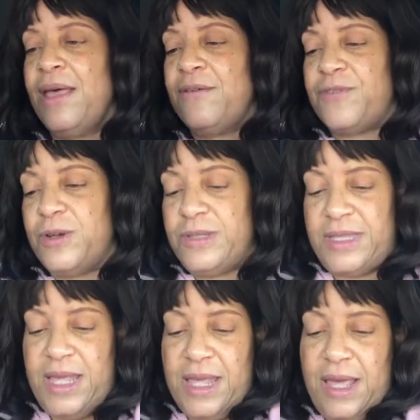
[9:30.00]
First
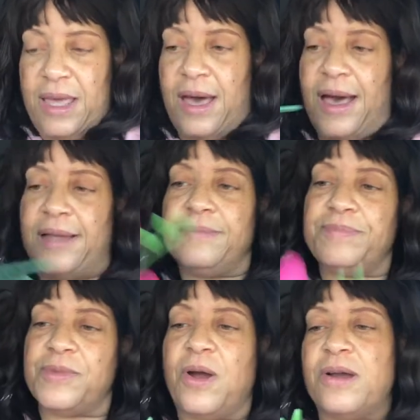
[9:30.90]
thing I got
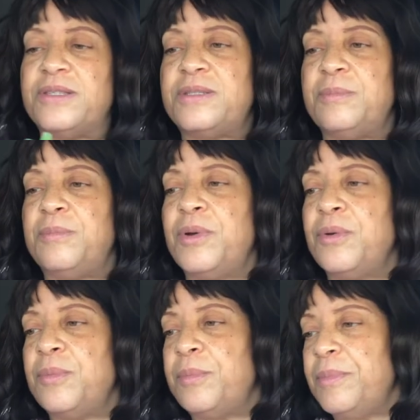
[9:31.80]
are some
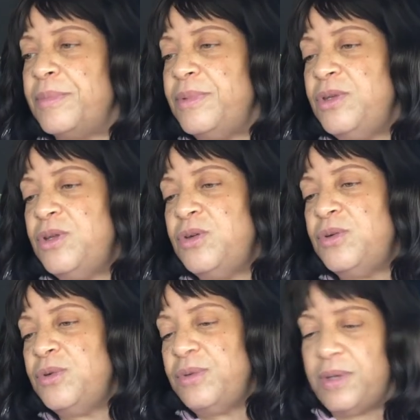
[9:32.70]

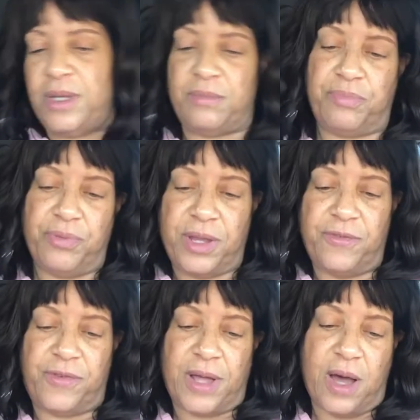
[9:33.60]
new and pretty
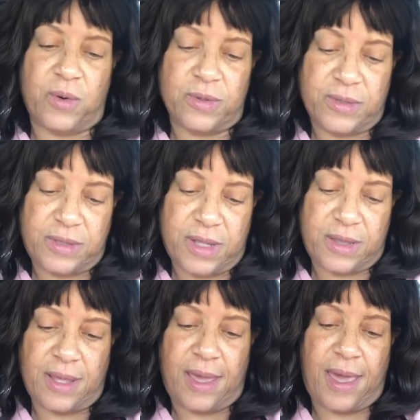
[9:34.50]
flowers that
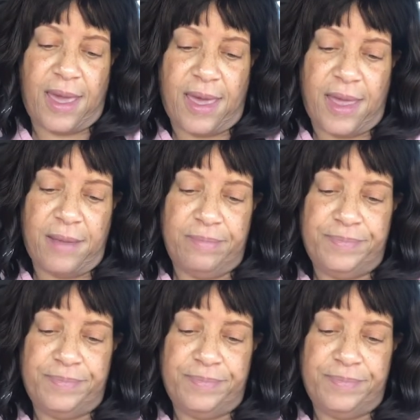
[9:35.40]
they had.